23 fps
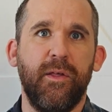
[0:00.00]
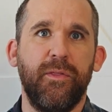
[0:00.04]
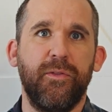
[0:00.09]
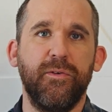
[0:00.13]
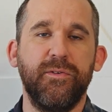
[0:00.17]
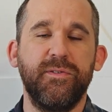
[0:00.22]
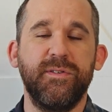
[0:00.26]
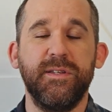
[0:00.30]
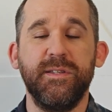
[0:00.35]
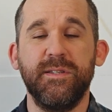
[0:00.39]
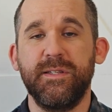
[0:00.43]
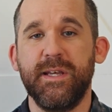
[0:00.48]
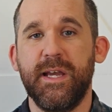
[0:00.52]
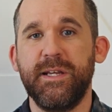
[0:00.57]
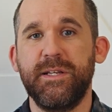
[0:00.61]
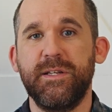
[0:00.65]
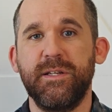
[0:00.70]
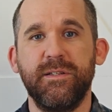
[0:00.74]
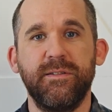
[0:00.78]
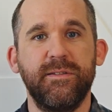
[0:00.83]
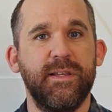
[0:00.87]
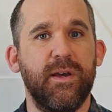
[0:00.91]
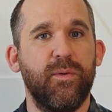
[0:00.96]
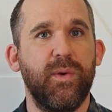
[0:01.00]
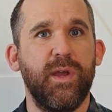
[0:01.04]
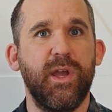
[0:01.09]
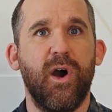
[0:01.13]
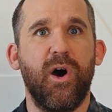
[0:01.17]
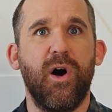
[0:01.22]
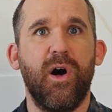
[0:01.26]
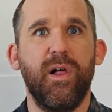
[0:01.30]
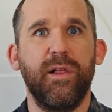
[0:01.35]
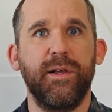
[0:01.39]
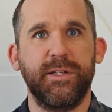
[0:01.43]
through sensations that we
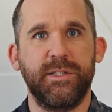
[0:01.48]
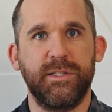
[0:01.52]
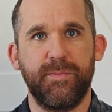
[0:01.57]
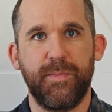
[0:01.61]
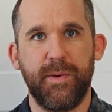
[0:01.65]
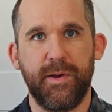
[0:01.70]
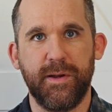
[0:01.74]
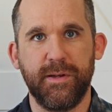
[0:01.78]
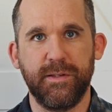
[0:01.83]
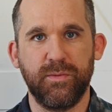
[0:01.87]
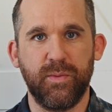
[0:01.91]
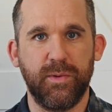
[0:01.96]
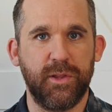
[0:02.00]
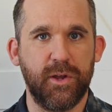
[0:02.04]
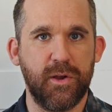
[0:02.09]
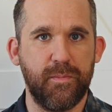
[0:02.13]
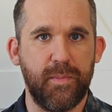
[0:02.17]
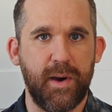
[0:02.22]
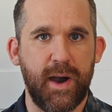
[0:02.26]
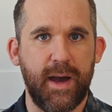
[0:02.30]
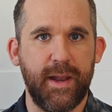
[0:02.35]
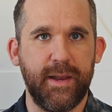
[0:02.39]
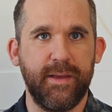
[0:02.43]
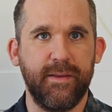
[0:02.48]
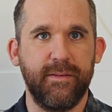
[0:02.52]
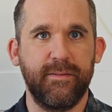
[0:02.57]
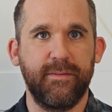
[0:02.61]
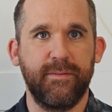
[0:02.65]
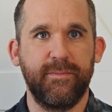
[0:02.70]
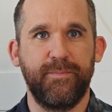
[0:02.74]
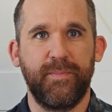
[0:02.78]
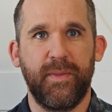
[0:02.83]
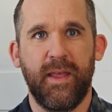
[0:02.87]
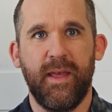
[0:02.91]
all experience with our
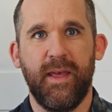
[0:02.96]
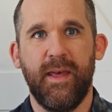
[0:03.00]
bodies.